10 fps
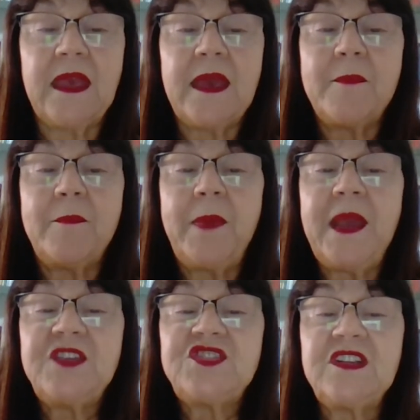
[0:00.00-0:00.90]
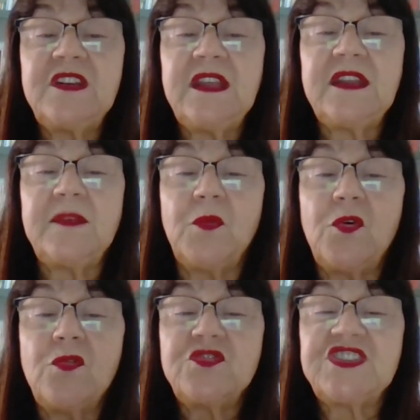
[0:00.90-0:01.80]
Passion and
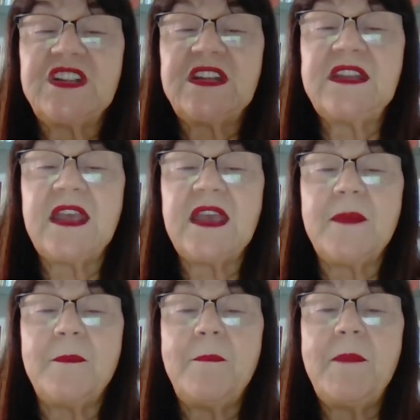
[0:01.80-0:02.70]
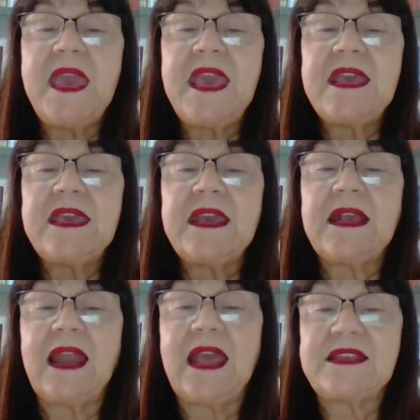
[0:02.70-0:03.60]
emotion make
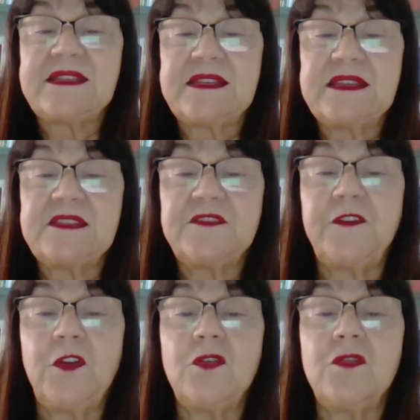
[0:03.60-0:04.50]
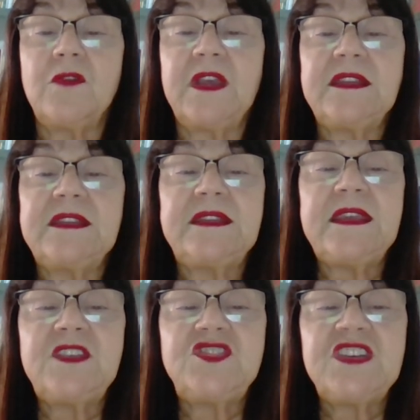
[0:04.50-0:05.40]
classes flow and
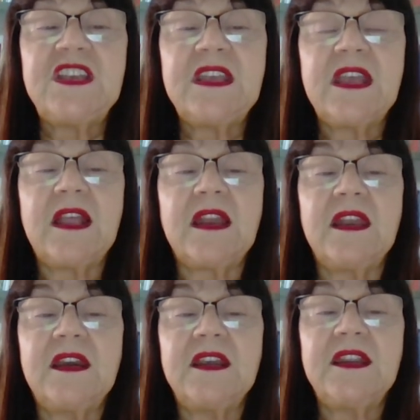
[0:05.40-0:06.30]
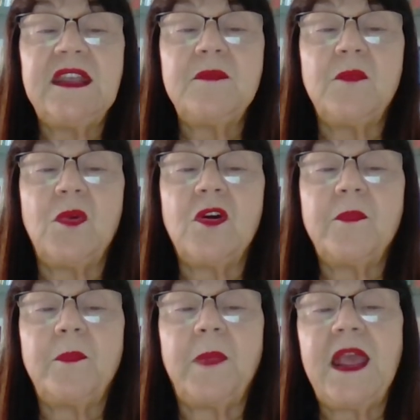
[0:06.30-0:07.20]
teaching, learning more
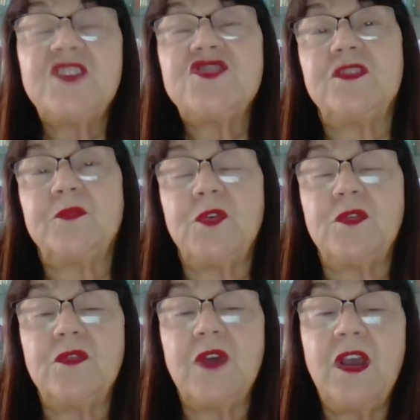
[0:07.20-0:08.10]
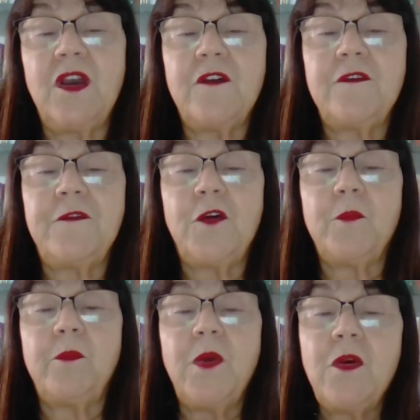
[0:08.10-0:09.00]
pleasurable for
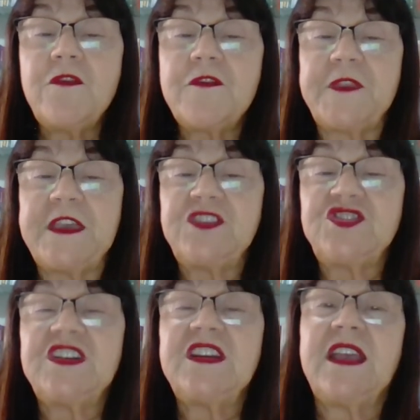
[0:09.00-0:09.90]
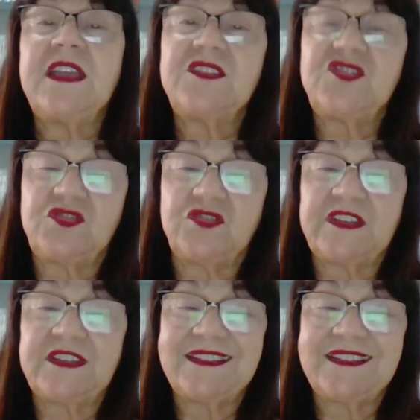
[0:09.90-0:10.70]
both teacher and student.